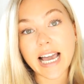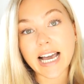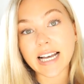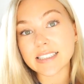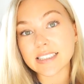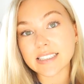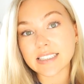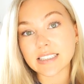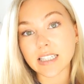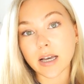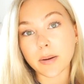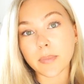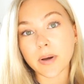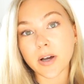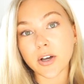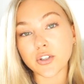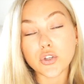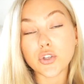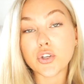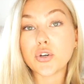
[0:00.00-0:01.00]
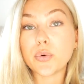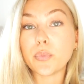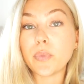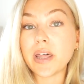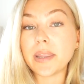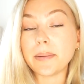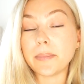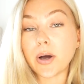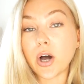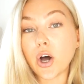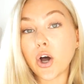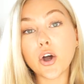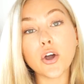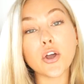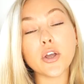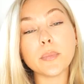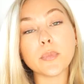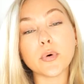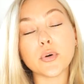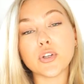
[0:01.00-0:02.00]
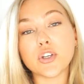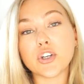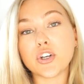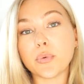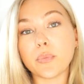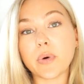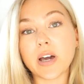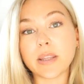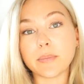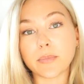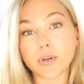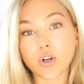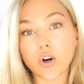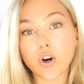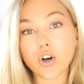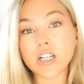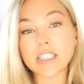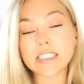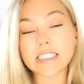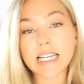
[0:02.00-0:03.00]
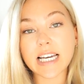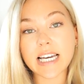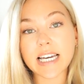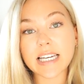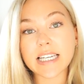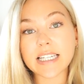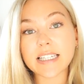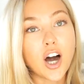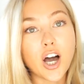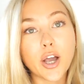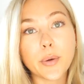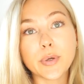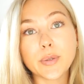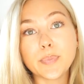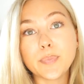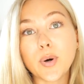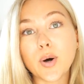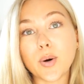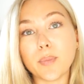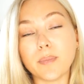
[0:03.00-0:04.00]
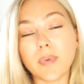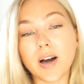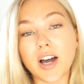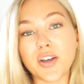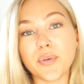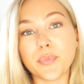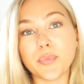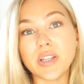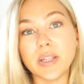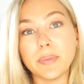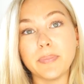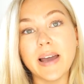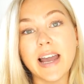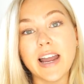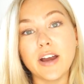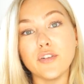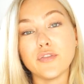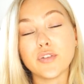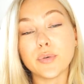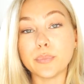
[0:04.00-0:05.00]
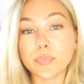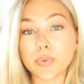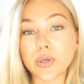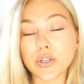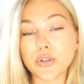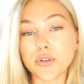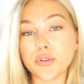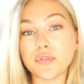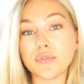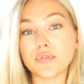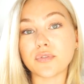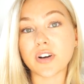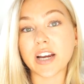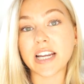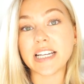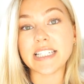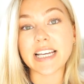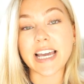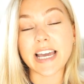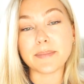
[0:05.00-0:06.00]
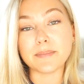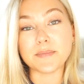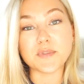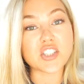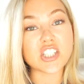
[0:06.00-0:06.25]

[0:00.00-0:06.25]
and summer. You can wear them at home or you can wear them on holiday. I would pop mine with a pair of blue frayed hem